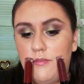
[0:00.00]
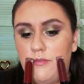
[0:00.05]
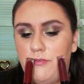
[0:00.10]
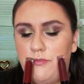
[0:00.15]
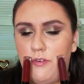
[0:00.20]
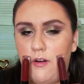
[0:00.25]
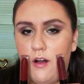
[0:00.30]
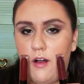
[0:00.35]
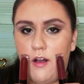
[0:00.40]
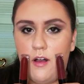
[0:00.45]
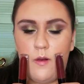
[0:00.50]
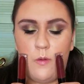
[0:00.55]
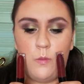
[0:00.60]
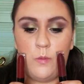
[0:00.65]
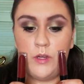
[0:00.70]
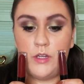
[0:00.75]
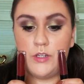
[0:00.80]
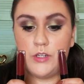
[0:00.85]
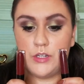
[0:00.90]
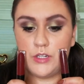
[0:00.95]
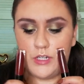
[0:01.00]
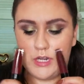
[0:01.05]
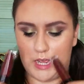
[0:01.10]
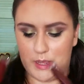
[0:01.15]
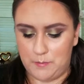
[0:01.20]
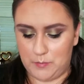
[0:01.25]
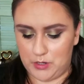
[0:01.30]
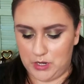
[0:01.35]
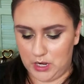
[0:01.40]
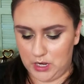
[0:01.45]
fall winter
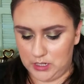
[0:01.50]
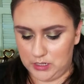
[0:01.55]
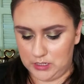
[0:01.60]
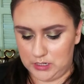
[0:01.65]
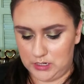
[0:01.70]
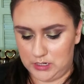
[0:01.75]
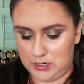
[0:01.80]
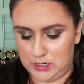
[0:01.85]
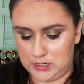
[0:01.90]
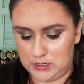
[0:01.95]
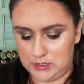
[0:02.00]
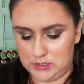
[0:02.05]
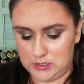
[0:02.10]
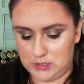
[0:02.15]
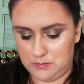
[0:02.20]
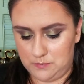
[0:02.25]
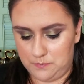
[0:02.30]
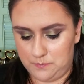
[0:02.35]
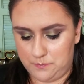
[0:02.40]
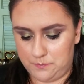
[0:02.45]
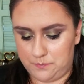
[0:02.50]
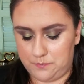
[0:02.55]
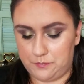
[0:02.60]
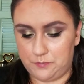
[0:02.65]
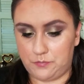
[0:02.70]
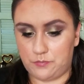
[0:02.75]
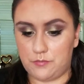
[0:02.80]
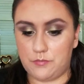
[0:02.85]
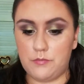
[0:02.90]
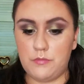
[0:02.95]
type colors.
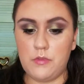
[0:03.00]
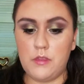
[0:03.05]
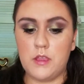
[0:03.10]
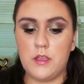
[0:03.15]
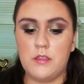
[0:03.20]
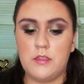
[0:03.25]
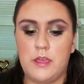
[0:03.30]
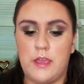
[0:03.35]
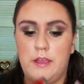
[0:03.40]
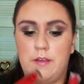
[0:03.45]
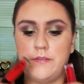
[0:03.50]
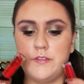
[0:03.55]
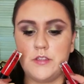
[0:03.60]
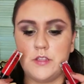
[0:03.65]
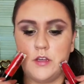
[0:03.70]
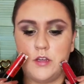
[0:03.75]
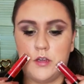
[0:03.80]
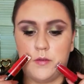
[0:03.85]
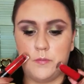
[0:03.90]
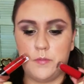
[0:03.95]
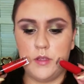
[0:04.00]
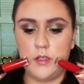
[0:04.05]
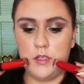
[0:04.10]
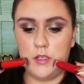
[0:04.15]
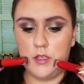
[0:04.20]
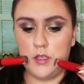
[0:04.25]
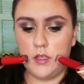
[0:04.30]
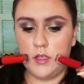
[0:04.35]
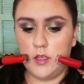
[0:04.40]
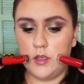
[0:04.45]
They have some
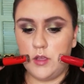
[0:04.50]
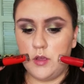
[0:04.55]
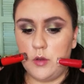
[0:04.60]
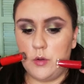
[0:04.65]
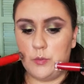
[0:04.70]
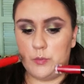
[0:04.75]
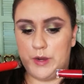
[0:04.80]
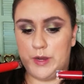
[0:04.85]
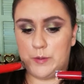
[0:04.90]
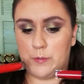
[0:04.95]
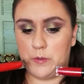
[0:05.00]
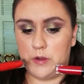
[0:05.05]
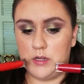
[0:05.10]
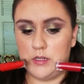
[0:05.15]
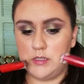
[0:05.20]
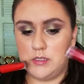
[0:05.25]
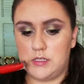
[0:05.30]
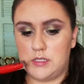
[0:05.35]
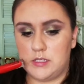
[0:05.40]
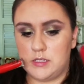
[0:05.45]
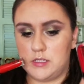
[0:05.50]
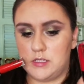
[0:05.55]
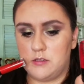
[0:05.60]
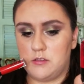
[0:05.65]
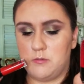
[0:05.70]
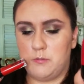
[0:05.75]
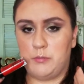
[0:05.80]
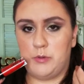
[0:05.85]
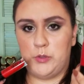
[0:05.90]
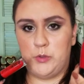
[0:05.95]
red ones. This is
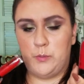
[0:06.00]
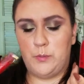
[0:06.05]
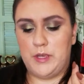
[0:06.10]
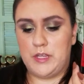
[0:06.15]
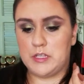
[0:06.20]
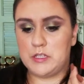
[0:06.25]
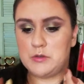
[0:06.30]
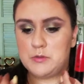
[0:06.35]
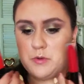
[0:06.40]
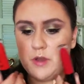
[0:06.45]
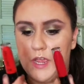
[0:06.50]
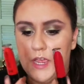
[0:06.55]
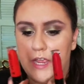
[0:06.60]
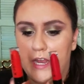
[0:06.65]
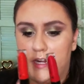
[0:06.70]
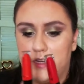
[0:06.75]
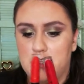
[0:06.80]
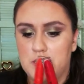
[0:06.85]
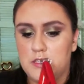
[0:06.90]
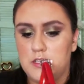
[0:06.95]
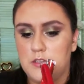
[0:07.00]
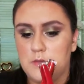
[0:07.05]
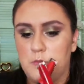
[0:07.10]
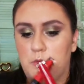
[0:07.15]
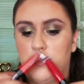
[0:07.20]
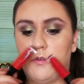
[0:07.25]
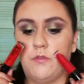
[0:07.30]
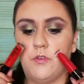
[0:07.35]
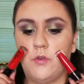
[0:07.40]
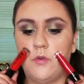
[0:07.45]
a blue based red. This is
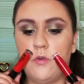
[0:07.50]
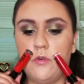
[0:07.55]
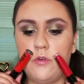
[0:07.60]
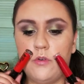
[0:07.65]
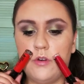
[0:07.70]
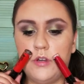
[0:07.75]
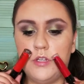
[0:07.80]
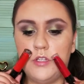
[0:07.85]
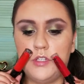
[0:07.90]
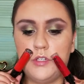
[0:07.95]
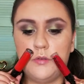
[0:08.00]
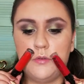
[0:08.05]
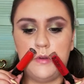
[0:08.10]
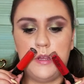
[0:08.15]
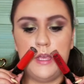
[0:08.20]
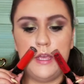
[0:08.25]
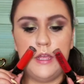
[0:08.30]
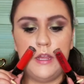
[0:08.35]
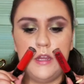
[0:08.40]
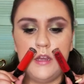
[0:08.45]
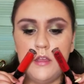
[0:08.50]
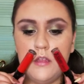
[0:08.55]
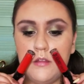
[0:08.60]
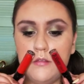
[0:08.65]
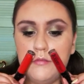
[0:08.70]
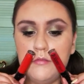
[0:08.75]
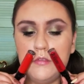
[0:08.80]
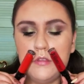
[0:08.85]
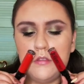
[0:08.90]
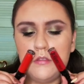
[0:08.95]
more of an orangey red,
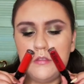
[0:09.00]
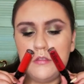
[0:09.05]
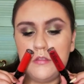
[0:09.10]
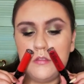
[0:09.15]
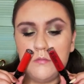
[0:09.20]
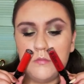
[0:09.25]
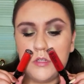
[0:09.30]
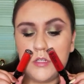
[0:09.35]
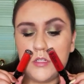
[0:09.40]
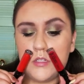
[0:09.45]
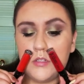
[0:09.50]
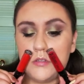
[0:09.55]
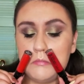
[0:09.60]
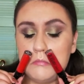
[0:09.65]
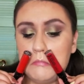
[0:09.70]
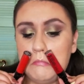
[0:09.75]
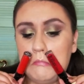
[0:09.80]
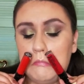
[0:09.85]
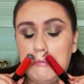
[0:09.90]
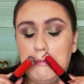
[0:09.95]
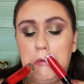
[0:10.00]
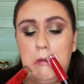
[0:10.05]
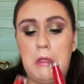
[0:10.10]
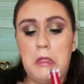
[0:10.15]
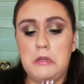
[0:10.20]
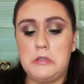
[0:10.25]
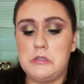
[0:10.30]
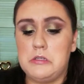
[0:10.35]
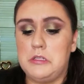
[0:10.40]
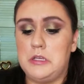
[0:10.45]
which
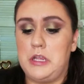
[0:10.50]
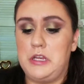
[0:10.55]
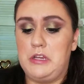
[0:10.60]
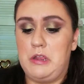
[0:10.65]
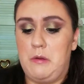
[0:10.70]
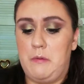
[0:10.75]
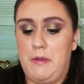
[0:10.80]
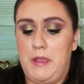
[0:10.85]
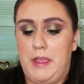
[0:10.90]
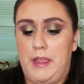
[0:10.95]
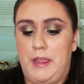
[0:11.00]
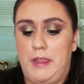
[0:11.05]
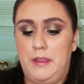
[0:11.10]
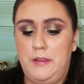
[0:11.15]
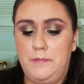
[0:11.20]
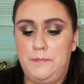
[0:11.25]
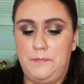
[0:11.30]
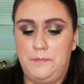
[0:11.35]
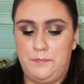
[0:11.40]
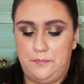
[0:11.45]
actually I don't hate.